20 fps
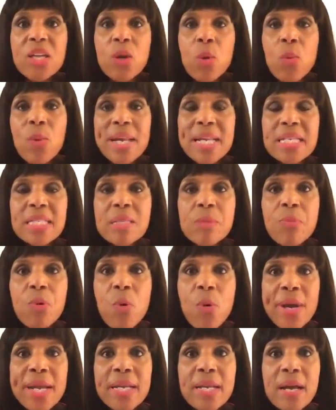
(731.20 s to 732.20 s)
what is the
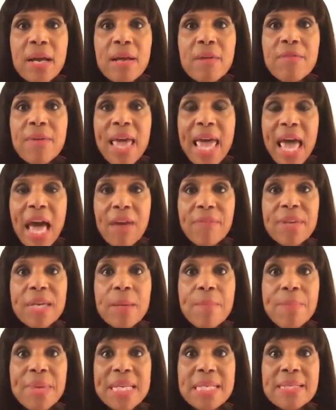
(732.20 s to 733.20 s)
point of having
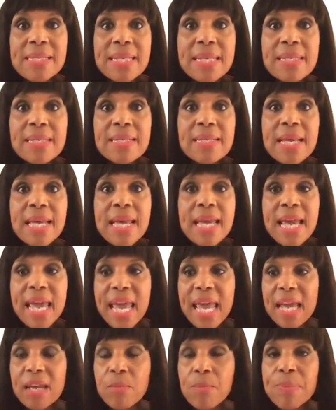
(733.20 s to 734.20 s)
a business
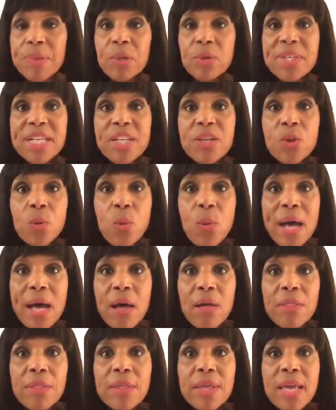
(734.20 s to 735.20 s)
and building your
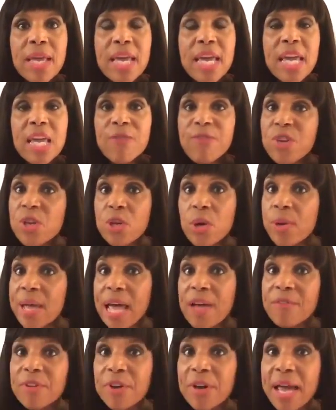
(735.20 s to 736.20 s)
wealth if you don't
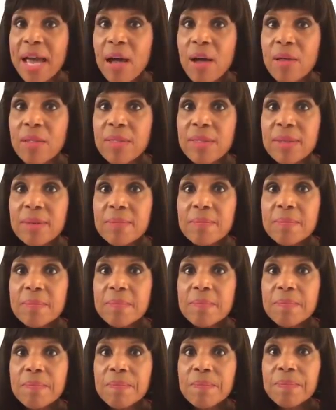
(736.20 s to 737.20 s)
have your health?
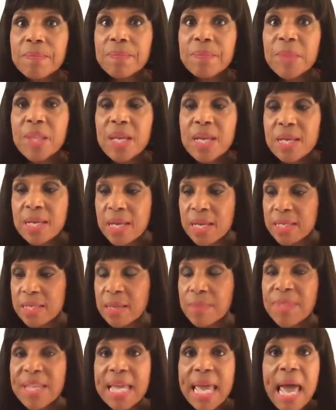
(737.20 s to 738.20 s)

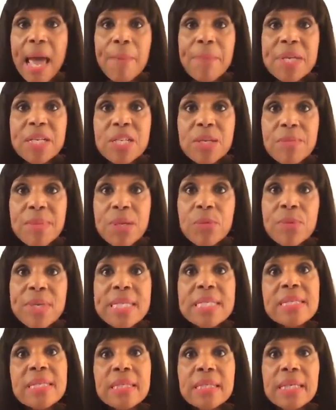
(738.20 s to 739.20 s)
Something happened to me
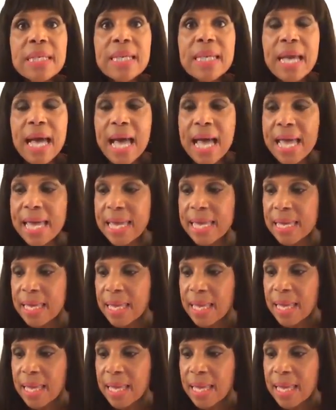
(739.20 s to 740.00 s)
recently. I